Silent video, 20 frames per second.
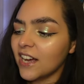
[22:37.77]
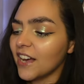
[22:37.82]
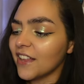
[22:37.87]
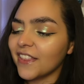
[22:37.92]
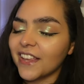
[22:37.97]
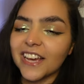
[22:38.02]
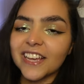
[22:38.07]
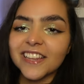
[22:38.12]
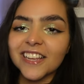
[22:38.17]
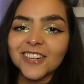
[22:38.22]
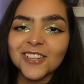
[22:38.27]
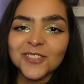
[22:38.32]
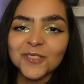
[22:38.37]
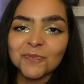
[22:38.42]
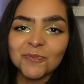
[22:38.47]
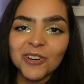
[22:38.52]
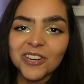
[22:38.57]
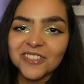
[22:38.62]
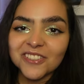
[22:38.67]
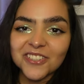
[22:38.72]
Dia de los
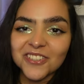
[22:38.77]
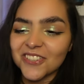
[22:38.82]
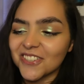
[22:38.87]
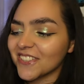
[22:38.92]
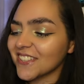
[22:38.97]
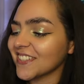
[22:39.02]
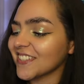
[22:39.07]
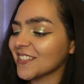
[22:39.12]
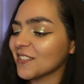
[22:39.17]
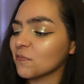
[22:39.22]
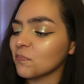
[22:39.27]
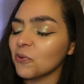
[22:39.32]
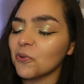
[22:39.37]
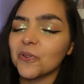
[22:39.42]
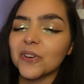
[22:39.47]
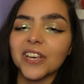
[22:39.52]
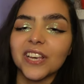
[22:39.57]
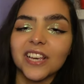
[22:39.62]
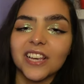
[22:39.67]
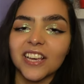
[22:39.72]
Muertos,
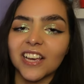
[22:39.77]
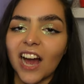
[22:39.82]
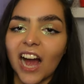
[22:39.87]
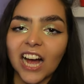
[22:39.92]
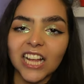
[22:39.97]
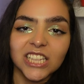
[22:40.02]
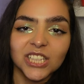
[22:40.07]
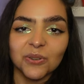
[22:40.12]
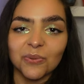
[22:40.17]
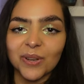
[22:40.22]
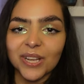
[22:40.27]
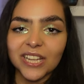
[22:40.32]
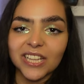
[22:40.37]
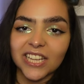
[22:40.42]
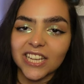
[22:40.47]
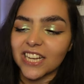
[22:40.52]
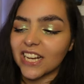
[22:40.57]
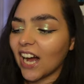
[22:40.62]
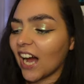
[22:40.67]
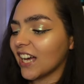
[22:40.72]
spooky,
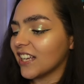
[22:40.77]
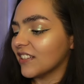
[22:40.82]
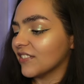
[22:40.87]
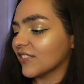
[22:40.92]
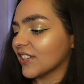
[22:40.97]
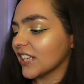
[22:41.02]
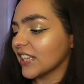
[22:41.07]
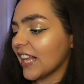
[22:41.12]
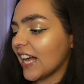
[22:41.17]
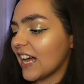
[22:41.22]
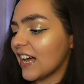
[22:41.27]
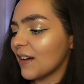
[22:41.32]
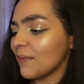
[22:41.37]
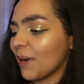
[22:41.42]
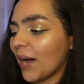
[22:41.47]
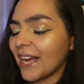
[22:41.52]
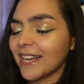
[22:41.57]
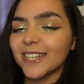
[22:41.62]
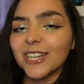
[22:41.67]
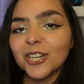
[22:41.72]
Halloweeny kind of collab.
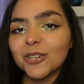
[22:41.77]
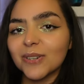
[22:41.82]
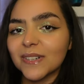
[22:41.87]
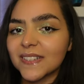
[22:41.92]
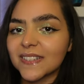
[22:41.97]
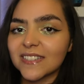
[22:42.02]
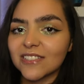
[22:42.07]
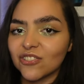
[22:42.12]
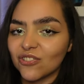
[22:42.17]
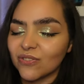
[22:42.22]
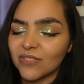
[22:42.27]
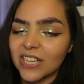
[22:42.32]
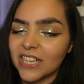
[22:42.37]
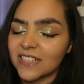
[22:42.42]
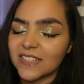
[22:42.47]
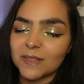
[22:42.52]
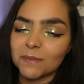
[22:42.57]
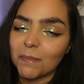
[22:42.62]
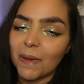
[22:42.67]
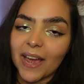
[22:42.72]
I know it's
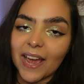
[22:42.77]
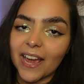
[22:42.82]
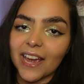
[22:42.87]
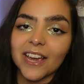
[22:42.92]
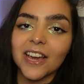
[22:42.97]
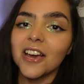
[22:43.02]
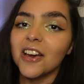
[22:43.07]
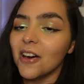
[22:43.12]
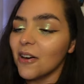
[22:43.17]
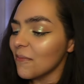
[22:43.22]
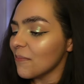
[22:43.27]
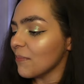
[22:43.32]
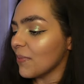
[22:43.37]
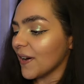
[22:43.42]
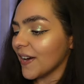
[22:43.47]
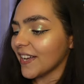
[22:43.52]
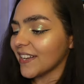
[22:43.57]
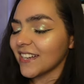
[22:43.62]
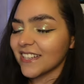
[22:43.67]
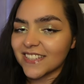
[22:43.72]
it's May,
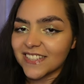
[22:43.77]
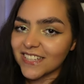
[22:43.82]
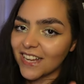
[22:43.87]
but it's